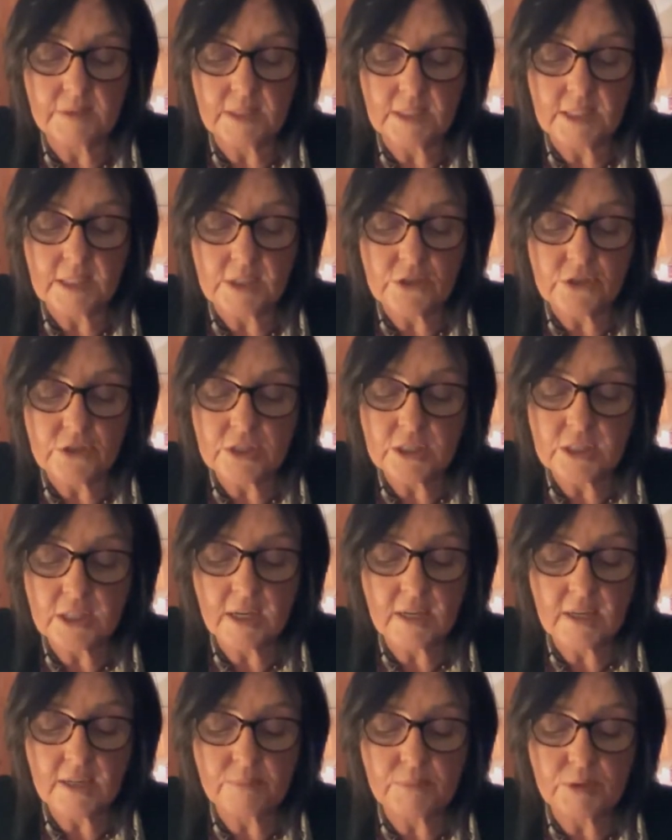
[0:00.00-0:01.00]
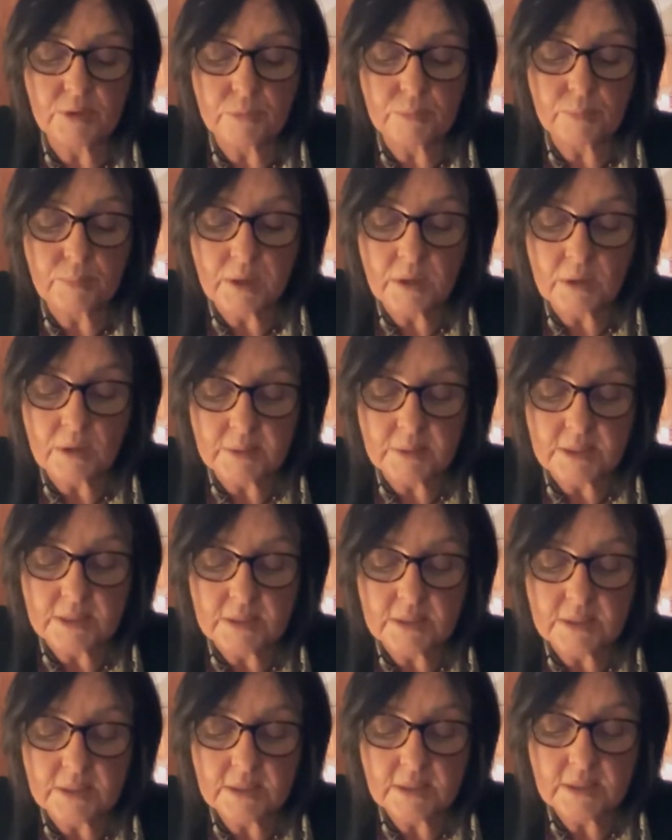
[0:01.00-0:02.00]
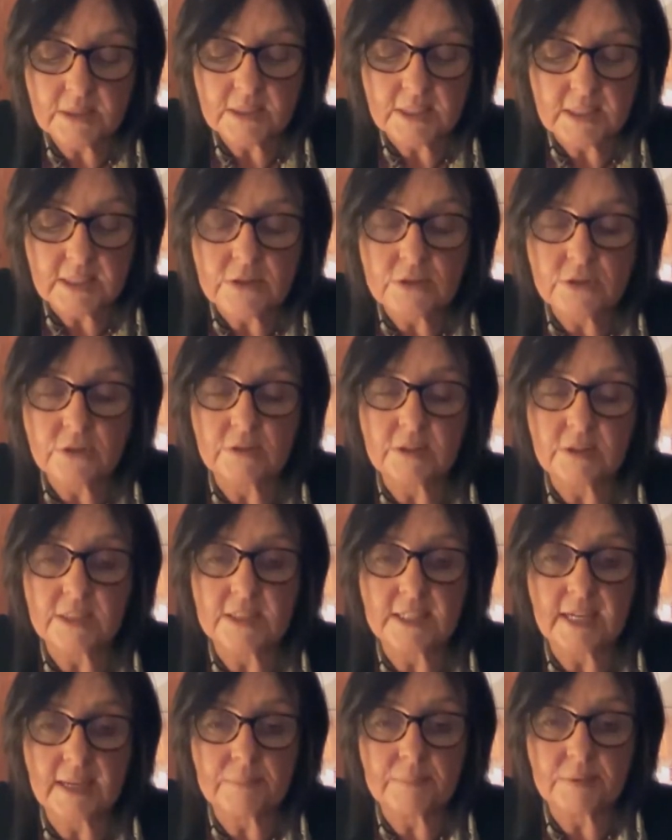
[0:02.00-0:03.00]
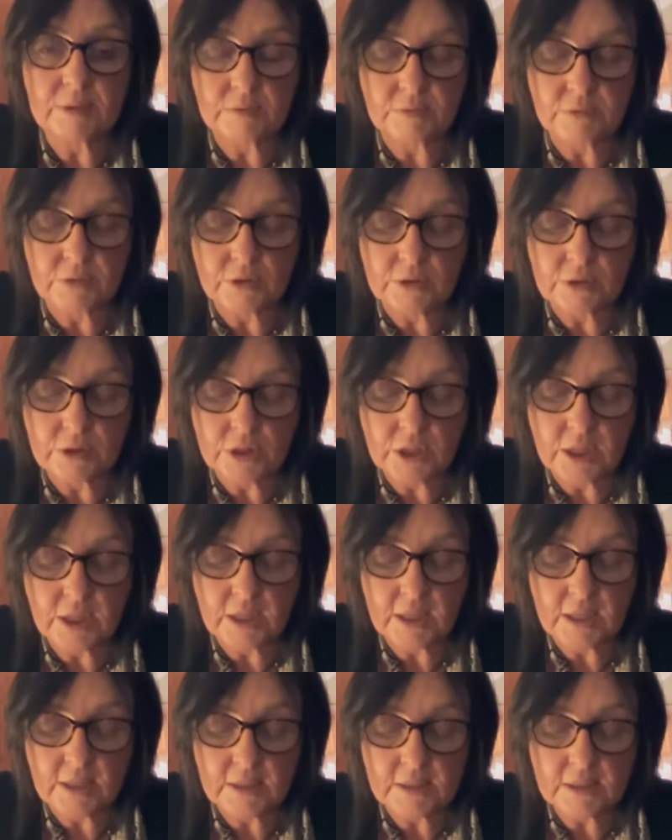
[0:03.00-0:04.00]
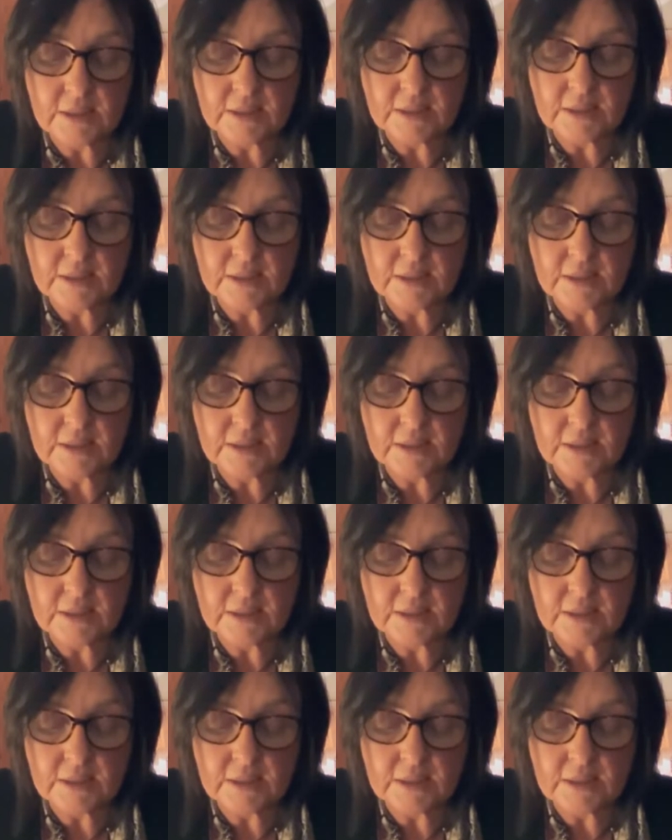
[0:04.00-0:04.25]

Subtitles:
Each time you plummet into the depth of your child,